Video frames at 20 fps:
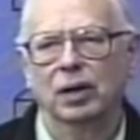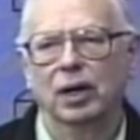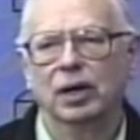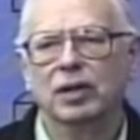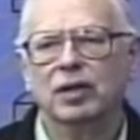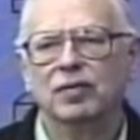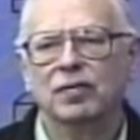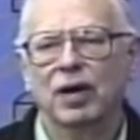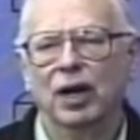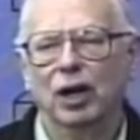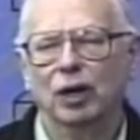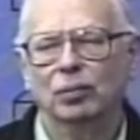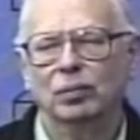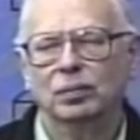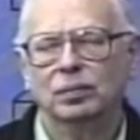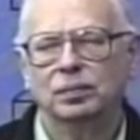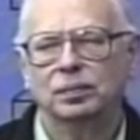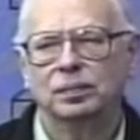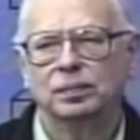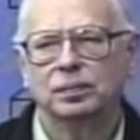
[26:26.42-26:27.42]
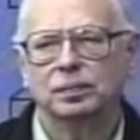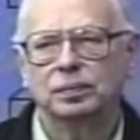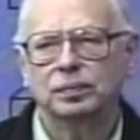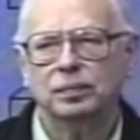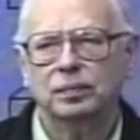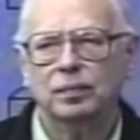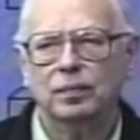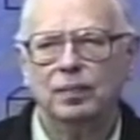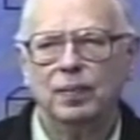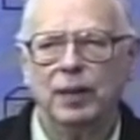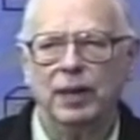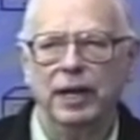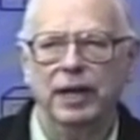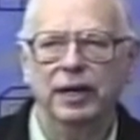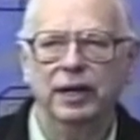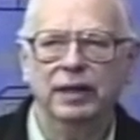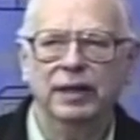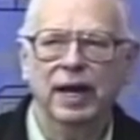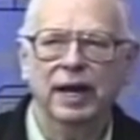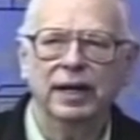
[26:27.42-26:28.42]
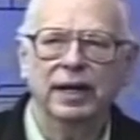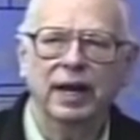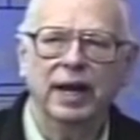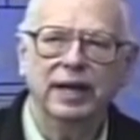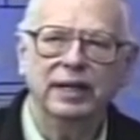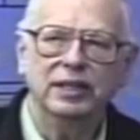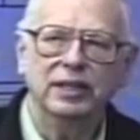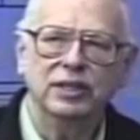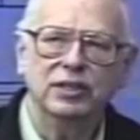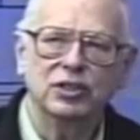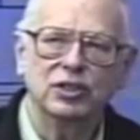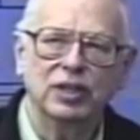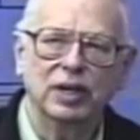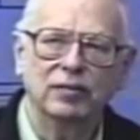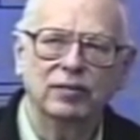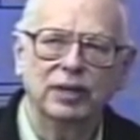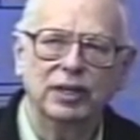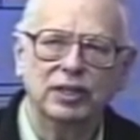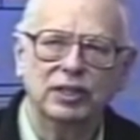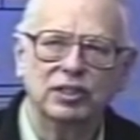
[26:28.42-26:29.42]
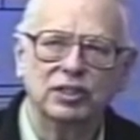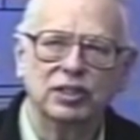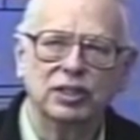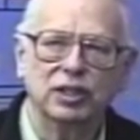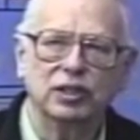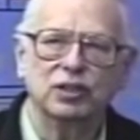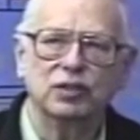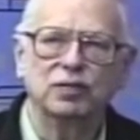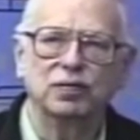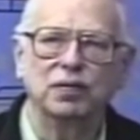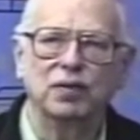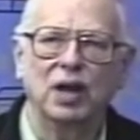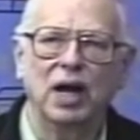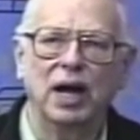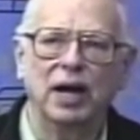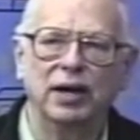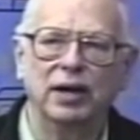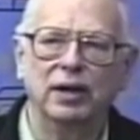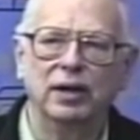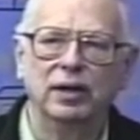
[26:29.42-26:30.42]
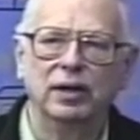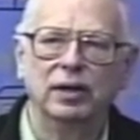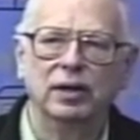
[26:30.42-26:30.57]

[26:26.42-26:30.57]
undeveloped. And in that 1976 flood,